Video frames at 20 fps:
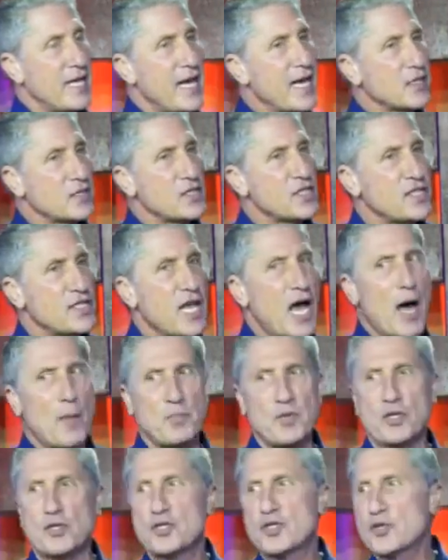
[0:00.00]
Can't
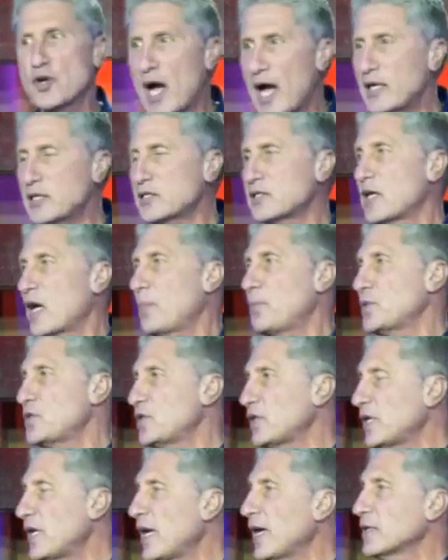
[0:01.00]
stop. You try to stop,
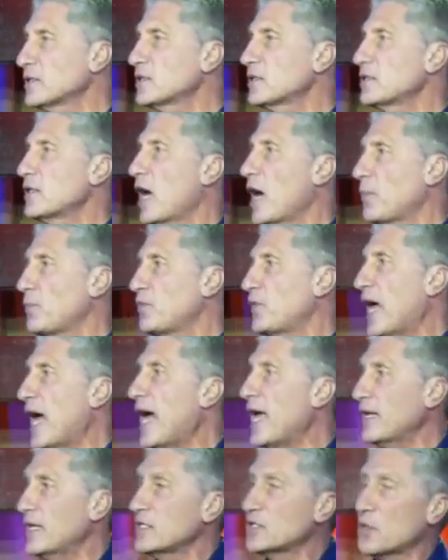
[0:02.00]
but you can't stop.
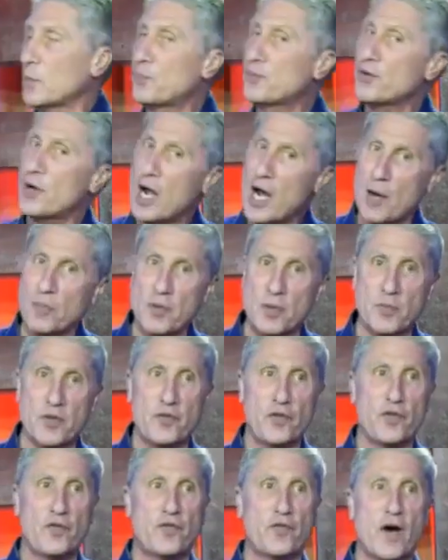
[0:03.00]
That is a
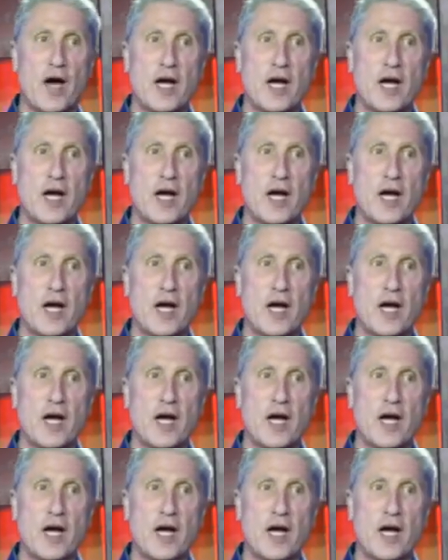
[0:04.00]
problem if you